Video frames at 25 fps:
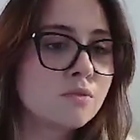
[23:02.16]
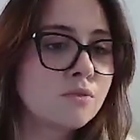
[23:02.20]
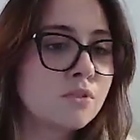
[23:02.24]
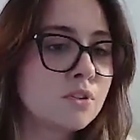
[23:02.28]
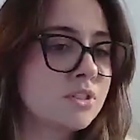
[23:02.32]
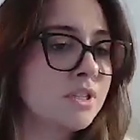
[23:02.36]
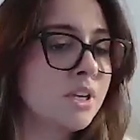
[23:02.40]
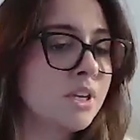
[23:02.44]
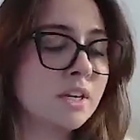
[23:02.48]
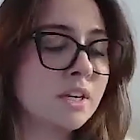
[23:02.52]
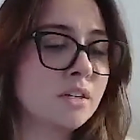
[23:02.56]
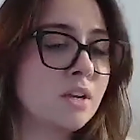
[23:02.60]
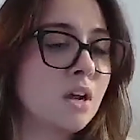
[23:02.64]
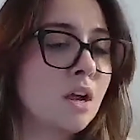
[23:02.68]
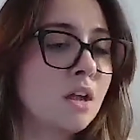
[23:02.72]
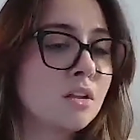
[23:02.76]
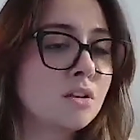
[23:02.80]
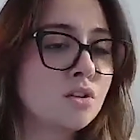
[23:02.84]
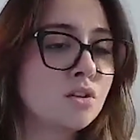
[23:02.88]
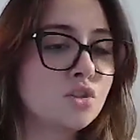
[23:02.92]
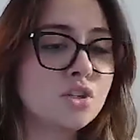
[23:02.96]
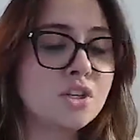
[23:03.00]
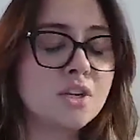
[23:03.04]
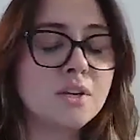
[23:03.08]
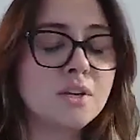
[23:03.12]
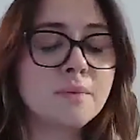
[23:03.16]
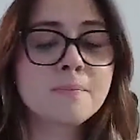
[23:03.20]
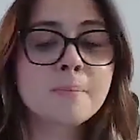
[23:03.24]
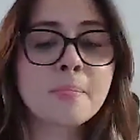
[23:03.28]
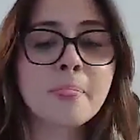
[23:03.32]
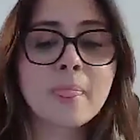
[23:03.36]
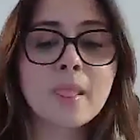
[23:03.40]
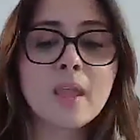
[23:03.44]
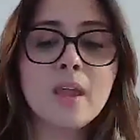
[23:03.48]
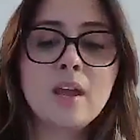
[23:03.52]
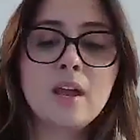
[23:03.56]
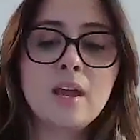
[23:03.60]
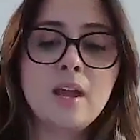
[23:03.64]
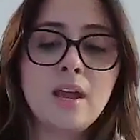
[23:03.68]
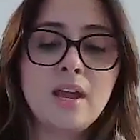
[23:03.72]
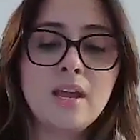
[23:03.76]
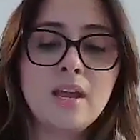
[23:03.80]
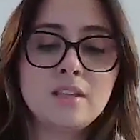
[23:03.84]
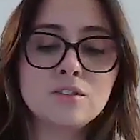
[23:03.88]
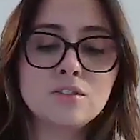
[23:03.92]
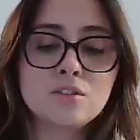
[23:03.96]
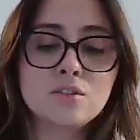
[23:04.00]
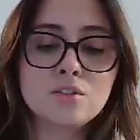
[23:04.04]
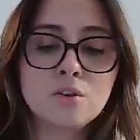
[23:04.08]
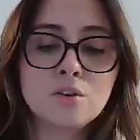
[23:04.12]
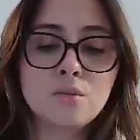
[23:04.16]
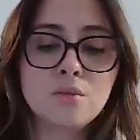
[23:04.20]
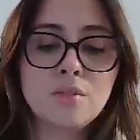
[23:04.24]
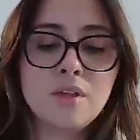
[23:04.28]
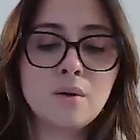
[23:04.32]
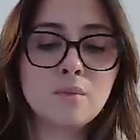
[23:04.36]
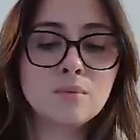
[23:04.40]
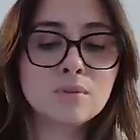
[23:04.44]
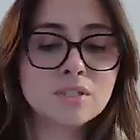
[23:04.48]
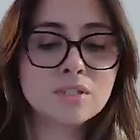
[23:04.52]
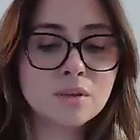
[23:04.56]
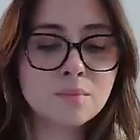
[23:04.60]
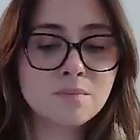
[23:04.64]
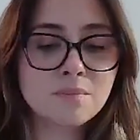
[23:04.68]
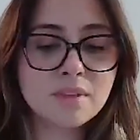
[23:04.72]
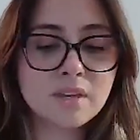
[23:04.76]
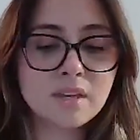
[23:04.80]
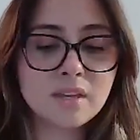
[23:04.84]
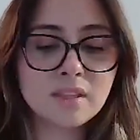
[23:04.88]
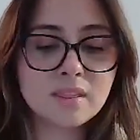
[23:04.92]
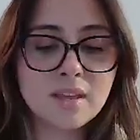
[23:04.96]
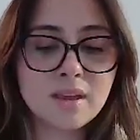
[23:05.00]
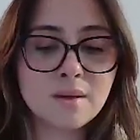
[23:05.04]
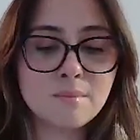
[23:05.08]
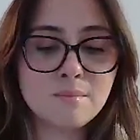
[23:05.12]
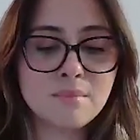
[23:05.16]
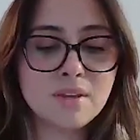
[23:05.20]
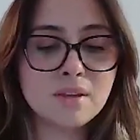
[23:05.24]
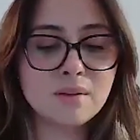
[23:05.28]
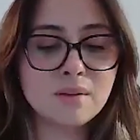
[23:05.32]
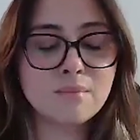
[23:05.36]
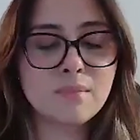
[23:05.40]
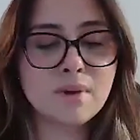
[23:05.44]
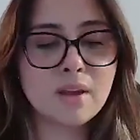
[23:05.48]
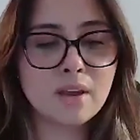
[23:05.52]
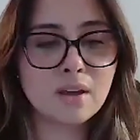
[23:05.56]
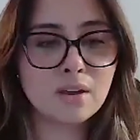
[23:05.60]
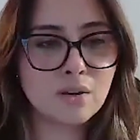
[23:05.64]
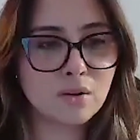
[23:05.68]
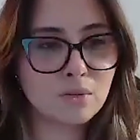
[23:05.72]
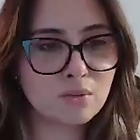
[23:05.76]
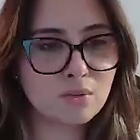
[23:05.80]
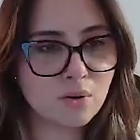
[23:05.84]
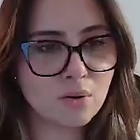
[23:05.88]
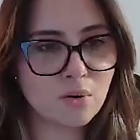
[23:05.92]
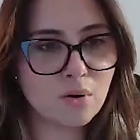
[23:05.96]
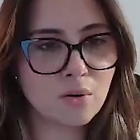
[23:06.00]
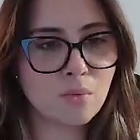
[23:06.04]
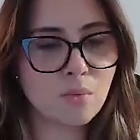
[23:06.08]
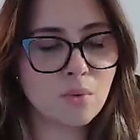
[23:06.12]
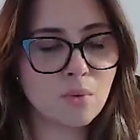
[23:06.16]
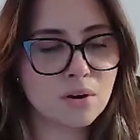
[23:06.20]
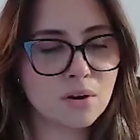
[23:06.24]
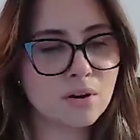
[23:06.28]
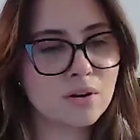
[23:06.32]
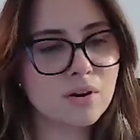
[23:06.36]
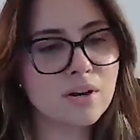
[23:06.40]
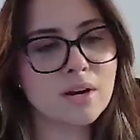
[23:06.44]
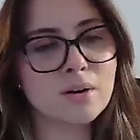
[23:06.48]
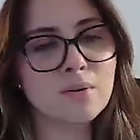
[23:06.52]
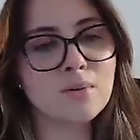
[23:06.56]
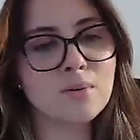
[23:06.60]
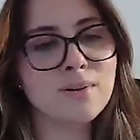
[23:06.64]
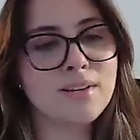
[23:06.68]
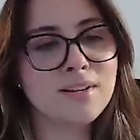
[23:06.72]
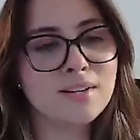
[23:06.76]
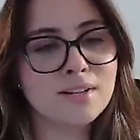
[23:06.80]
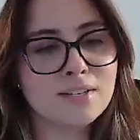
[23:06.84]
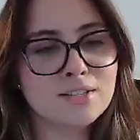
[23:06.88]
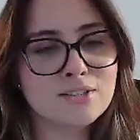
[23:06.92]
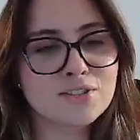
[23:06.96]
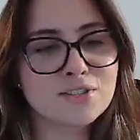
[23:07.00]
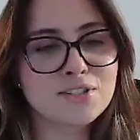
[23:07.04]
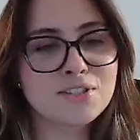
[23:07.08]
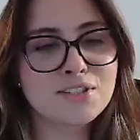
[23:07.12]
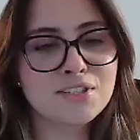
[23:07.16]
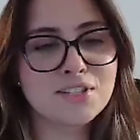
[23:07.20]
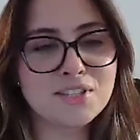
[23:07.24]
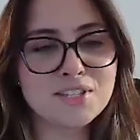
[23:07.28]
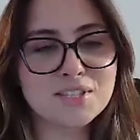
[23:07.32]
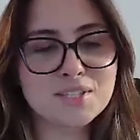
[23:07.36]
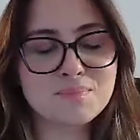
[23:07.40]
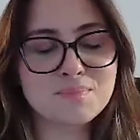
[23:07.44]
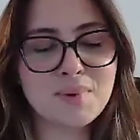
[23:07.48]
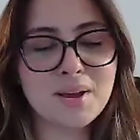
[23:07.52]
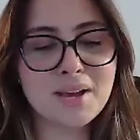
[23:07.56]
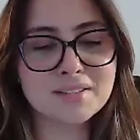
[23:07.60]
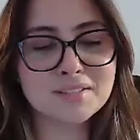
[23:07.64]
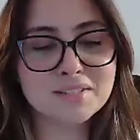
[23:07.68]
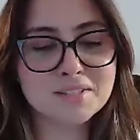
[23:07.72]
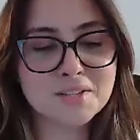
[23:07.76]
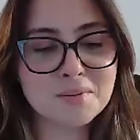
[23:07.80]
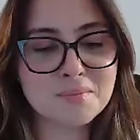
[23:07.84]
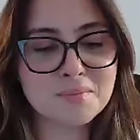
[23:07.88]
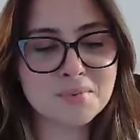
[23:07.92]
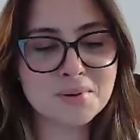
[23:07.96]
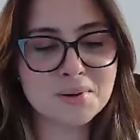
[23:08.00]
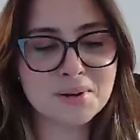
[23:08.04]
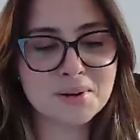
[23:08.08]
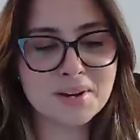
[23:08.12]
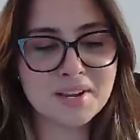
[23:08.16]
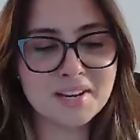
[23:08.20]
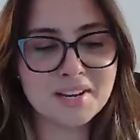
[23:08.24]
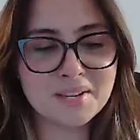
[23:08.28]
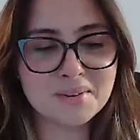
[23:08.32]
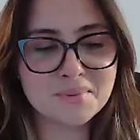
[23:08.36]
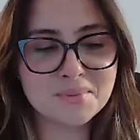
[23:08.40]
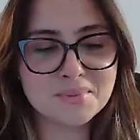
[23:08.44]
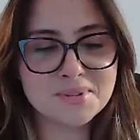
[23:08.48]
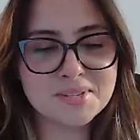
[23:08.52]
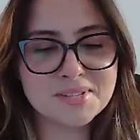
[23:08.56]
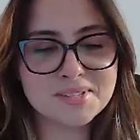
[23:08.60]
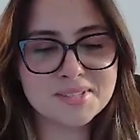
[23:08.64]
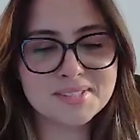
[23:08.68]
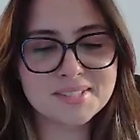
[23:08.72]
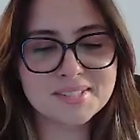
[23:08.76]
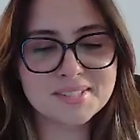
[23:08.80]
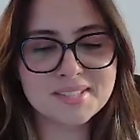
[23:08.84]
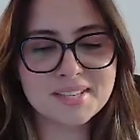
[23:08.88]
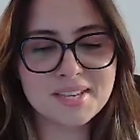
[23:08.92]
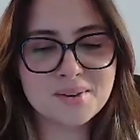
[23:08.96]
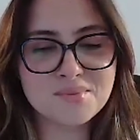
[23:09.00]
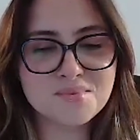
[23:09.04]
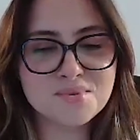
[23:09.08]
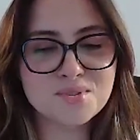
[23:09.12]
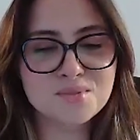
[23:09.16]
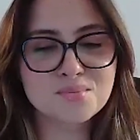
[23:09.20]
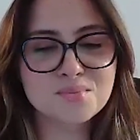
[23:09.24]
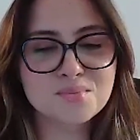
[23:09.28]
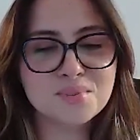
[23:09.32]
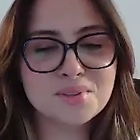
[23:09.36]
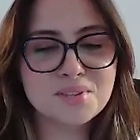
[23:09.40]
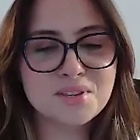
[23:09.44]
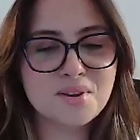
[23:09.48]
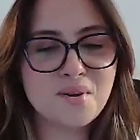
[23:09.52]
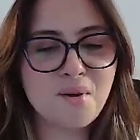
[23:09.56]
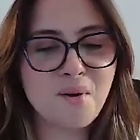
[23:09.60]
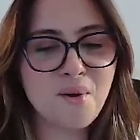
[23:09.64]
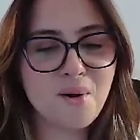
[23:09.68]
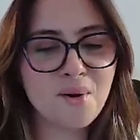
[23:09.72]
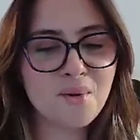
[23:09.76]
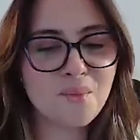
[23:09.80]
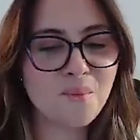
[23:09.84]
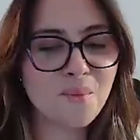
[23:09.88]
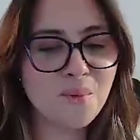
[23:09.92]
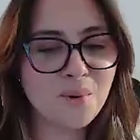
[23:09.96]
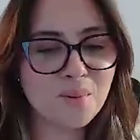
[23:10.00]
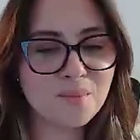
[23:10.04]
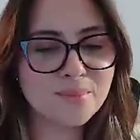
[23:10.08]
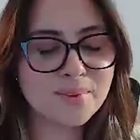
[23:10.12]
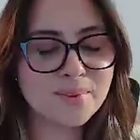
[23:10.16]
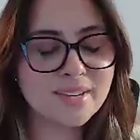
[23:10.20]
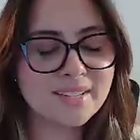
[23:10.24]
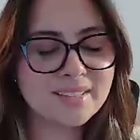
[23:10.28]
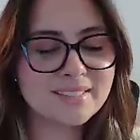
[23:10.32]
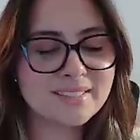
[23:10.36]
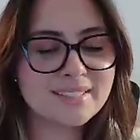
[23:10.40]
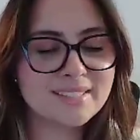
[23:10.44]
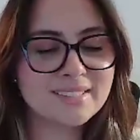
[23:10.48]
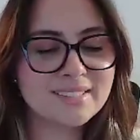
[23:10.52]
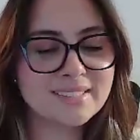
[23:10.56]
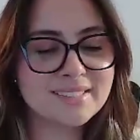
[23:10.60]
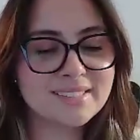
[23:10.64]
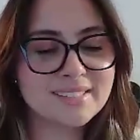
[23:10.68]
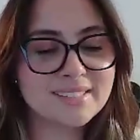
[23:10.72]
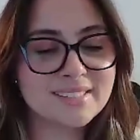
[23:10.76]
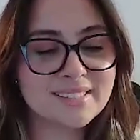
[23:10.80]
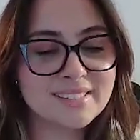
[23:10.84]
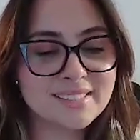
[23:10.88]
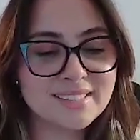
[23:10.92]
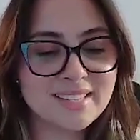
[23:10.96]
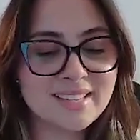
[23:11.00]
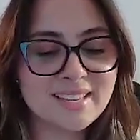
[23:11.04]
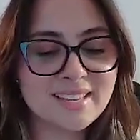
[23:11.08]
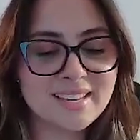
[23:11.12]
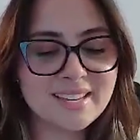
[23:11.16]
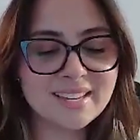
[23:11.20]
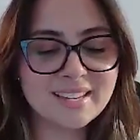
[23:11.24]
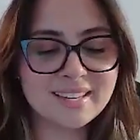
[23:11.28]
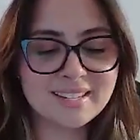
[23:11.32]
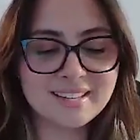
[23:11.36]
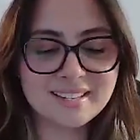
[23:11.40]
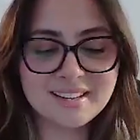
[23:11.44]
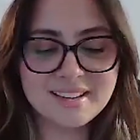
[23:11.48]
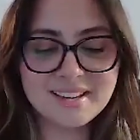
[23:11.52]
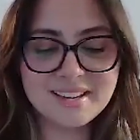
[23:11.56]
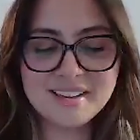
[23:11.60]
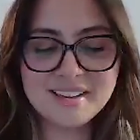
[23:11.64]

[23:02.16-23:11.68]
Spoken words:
for technology. And so that was something that me and my coworker Carolina just did this past summer, and it was really heartwarming to see. And